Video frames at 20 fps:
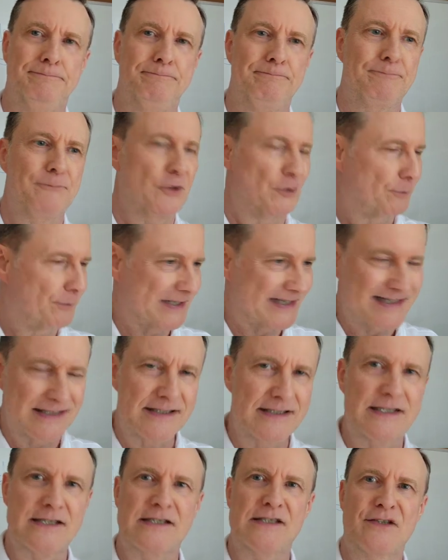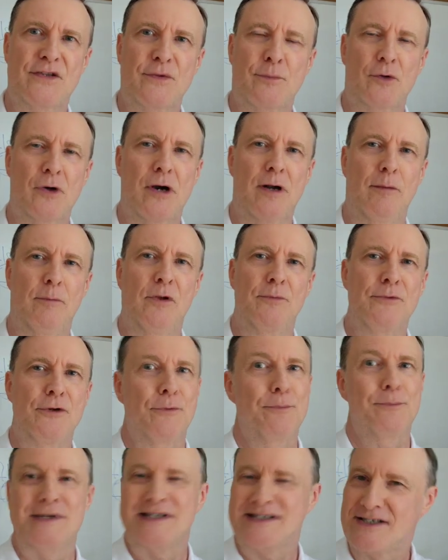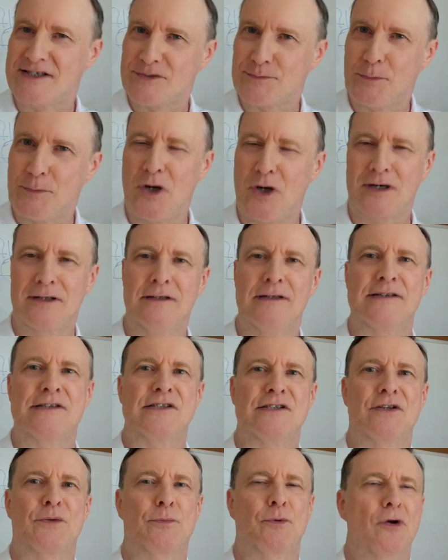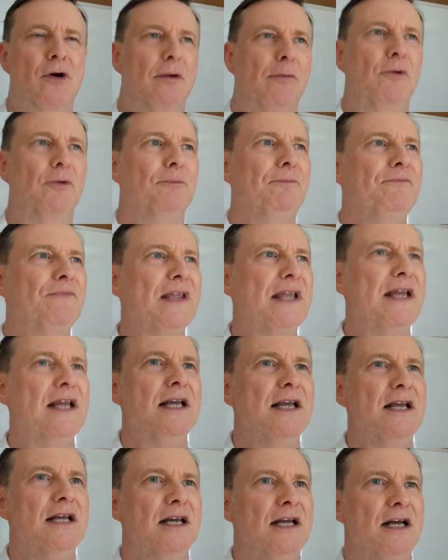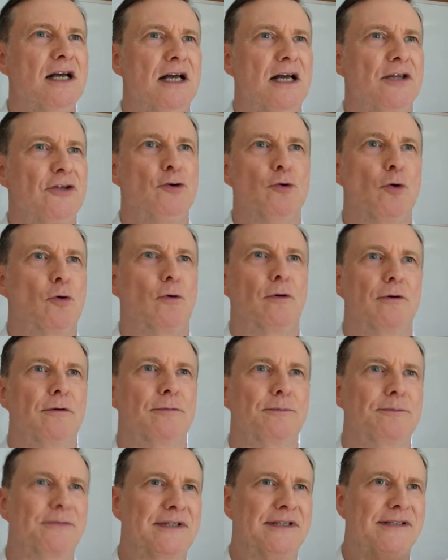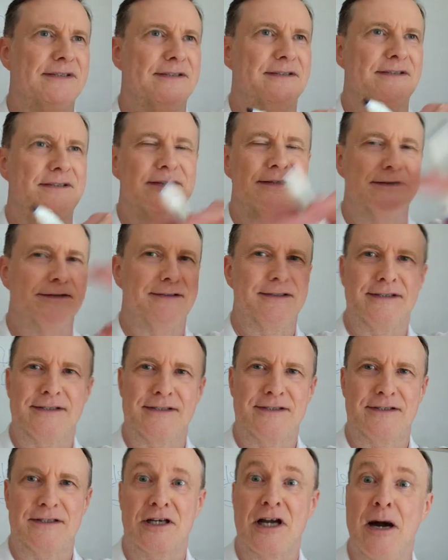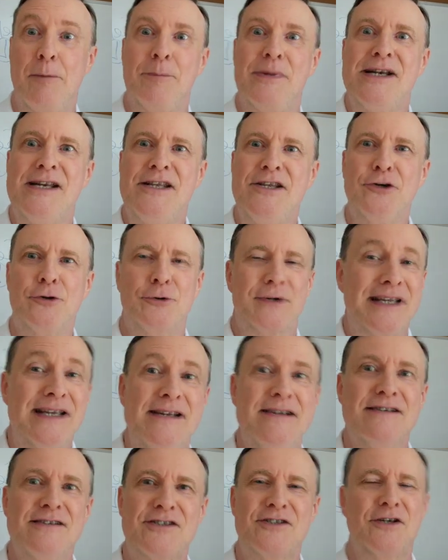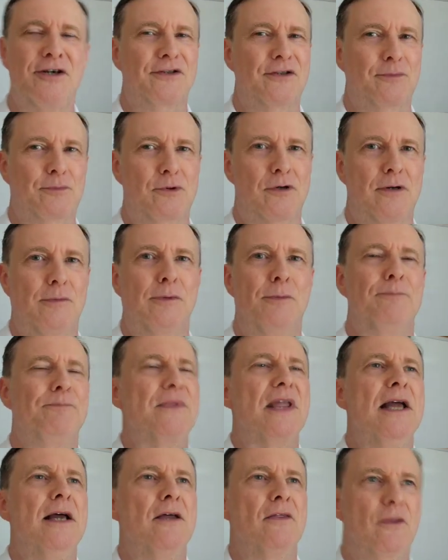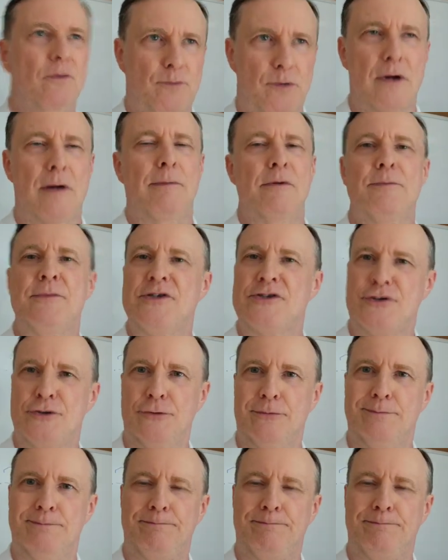Your business isn't the problem. Your business model isn't the problem. The company you're in is not the problem. The problem is you.